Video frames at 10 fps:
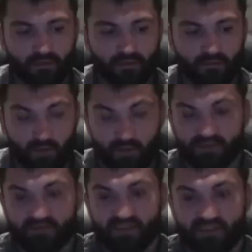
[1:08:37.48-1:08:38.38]
My
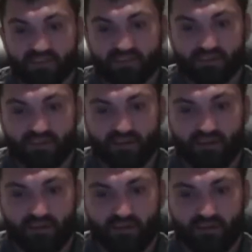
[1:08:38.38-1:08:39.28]
best friends,
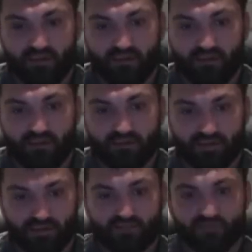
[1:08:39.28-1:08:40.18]

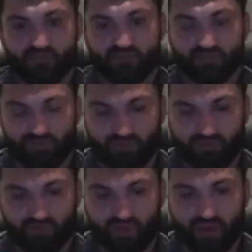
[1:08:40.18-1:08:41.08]
they Jewish.
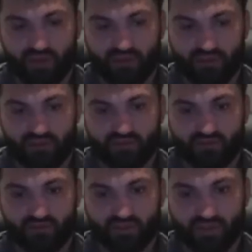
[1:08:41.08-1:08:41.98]
Two guys, they
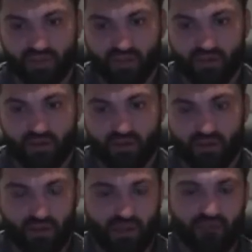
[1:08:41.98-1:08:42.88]
Jewish.
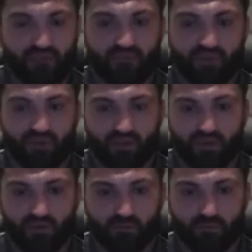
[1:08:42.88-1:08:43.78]
And I have
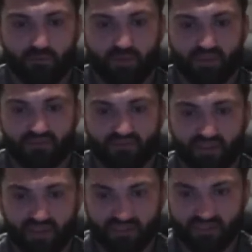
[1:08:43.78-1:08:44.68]
best
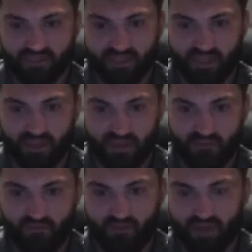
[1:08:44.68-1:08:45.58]
friends, they
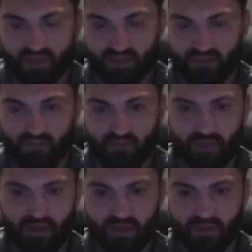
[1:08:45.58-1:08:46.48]
have Greek, have
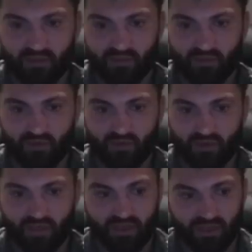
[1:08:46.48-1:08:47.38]
American,
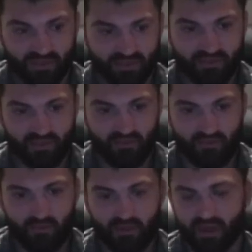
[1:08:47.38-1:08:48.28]
He have
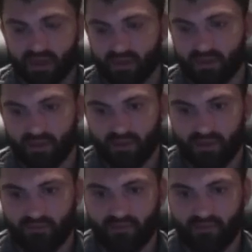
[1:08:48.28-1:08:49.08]
American, have